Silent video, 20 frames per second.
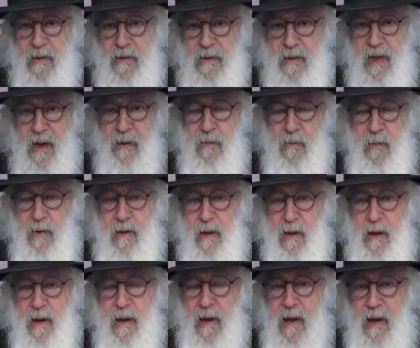Now
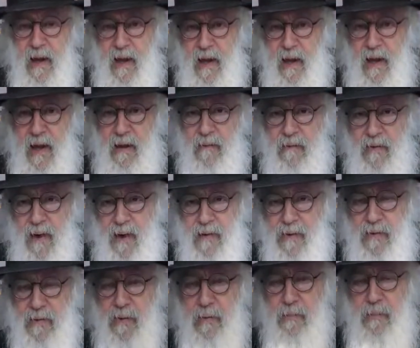I have
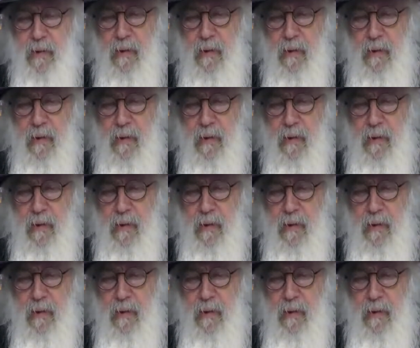another